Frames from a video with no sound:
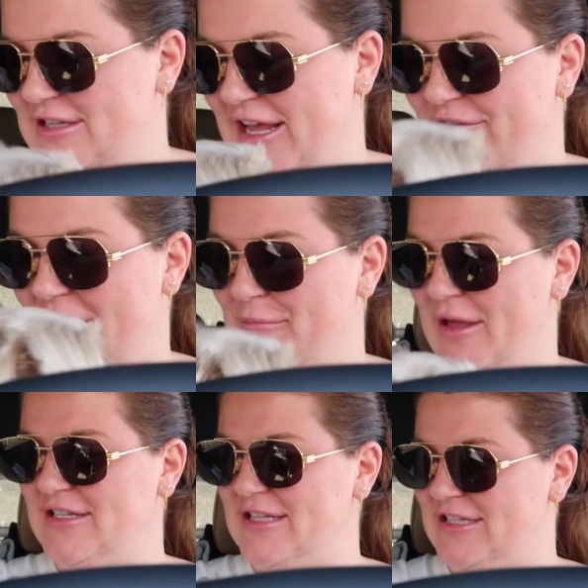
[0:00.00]
they have not
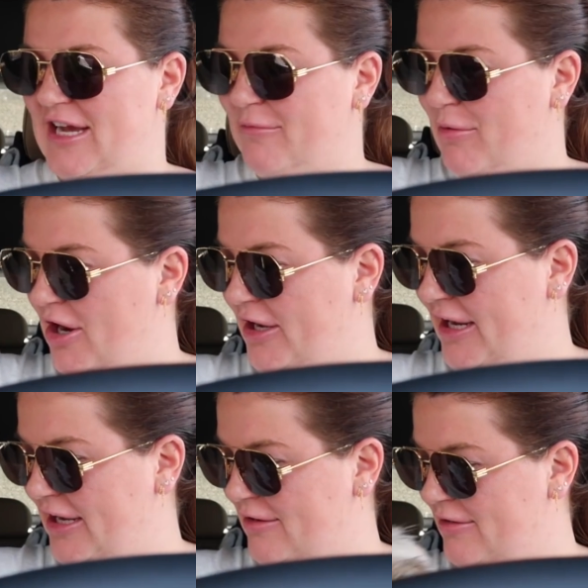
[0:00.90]
been to the dog park
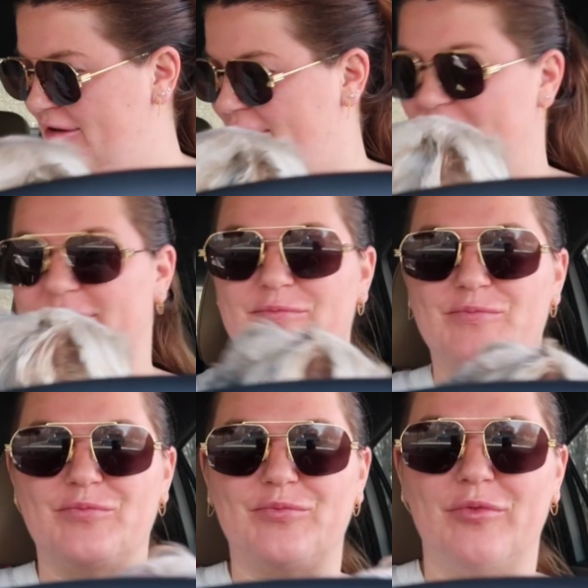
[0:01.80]
in
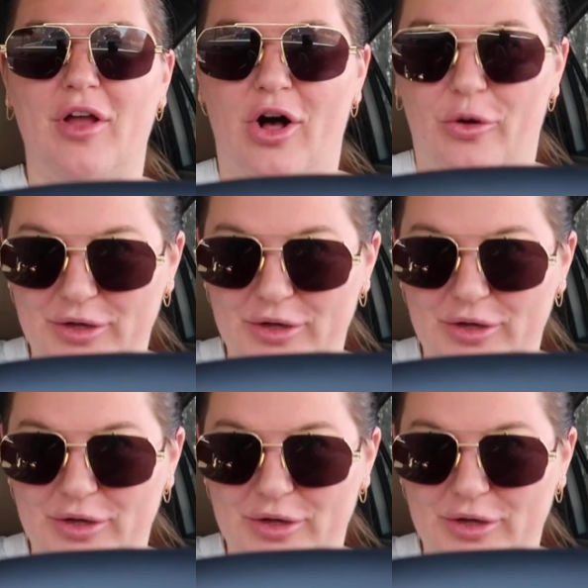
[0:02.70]
all